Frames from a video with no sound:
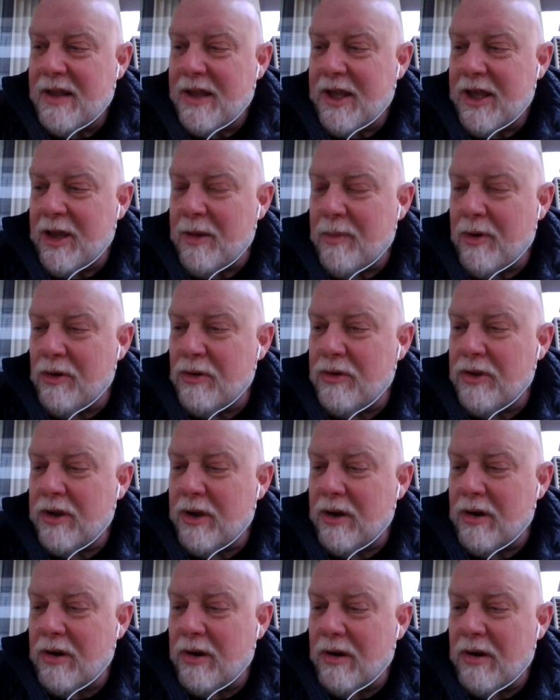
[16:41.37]
him
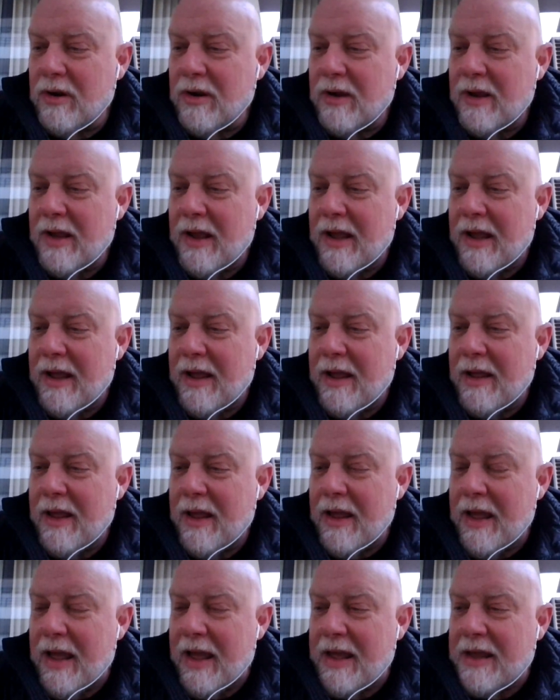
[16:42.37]
earlier,
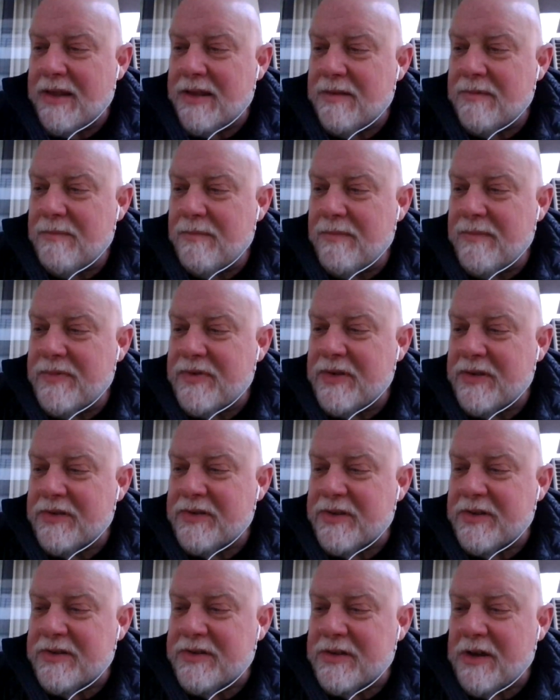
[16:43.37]
and
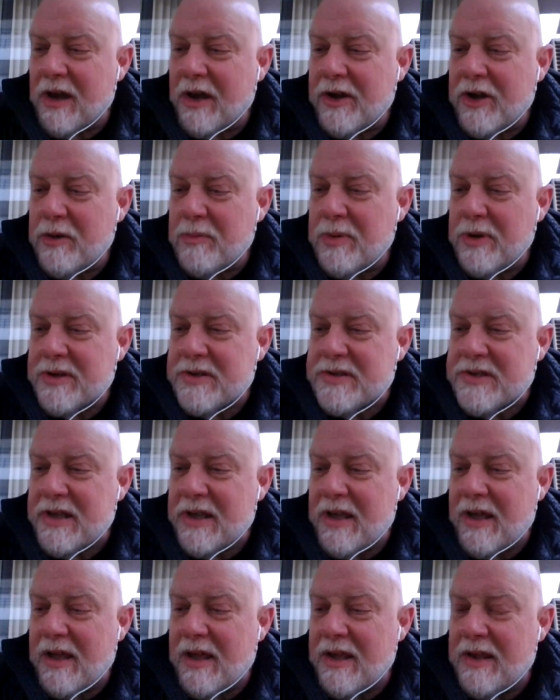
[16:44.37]
since this audiobook is,
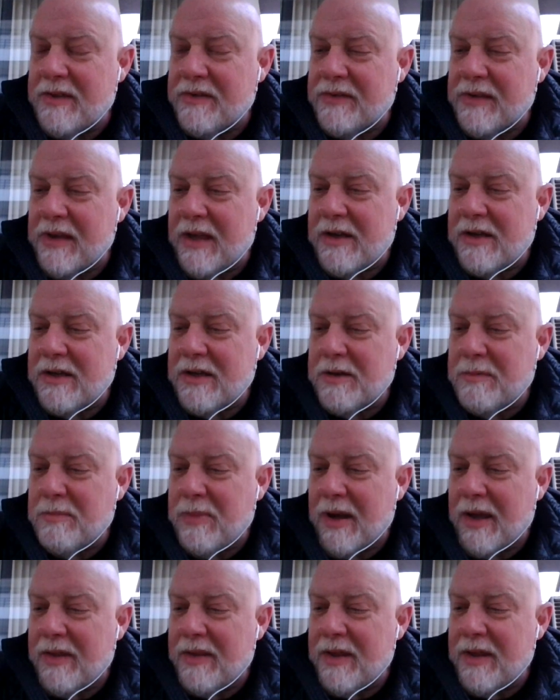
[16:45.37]
is edited
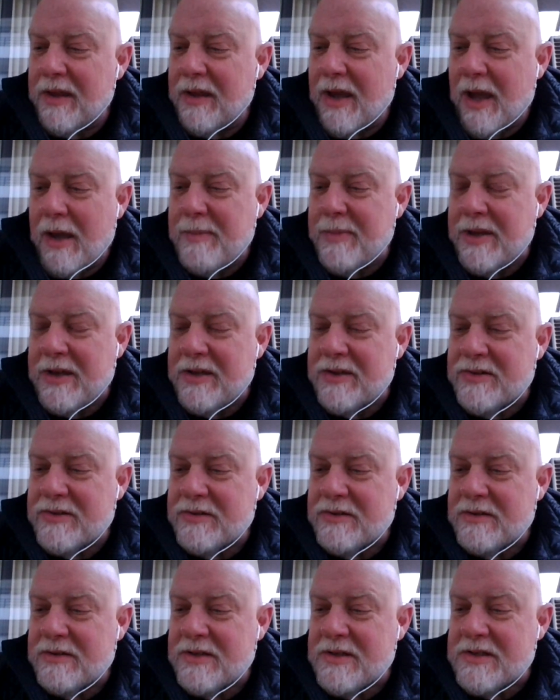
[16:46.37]
by the, I mean, is,
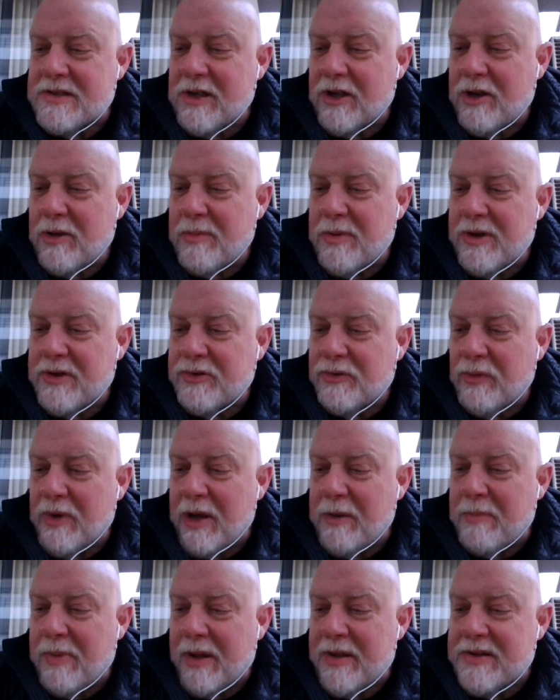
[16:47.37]
this audiobook is
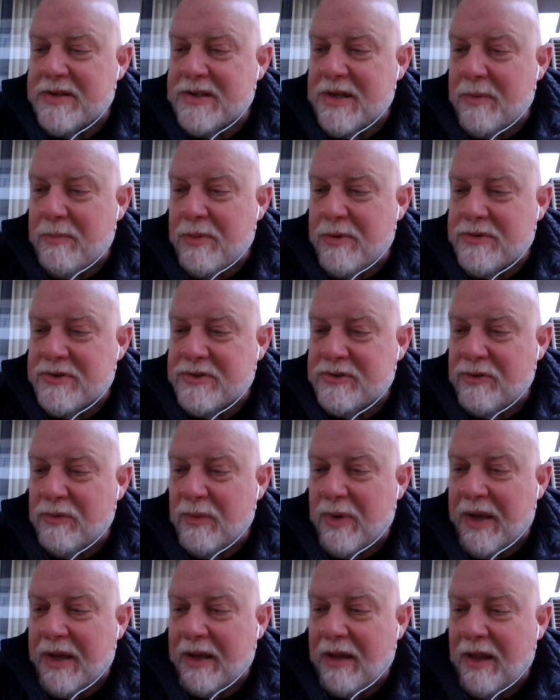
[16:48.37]
read by the same person who
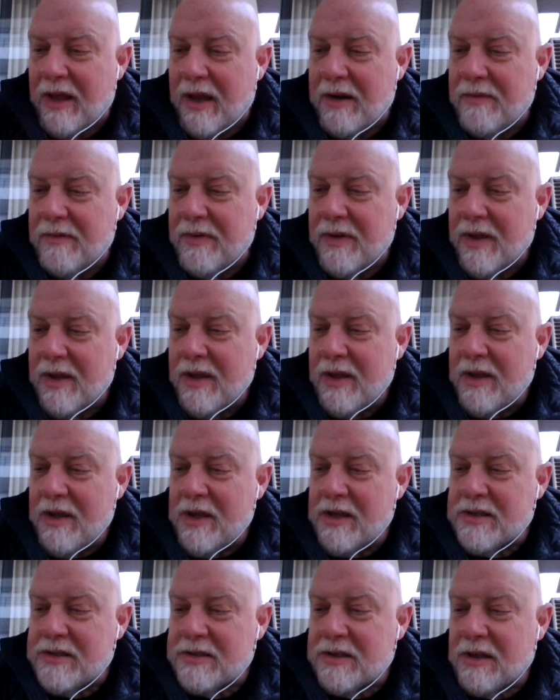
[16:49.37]
read a lot of
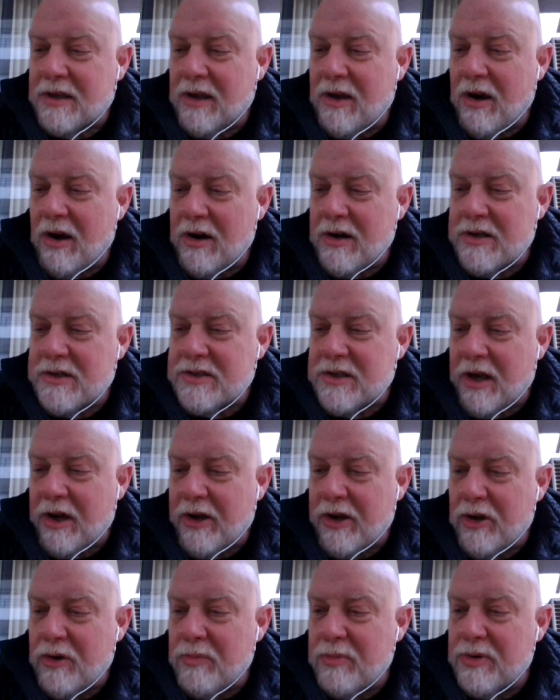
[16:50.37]
Card's
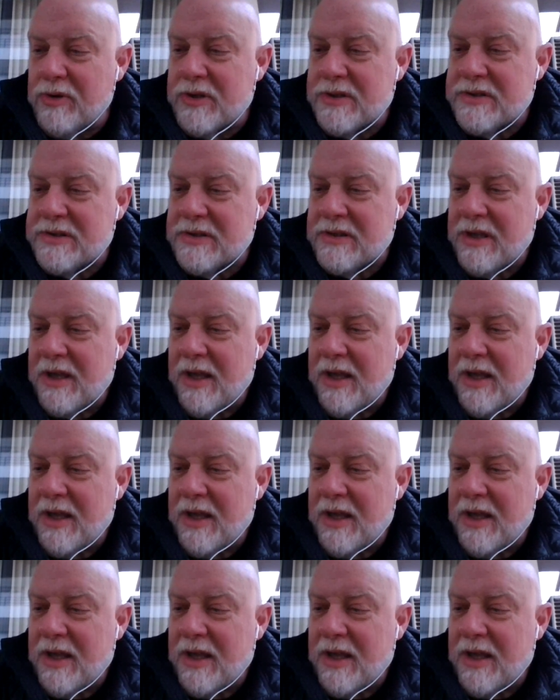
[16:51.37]
audiobooks,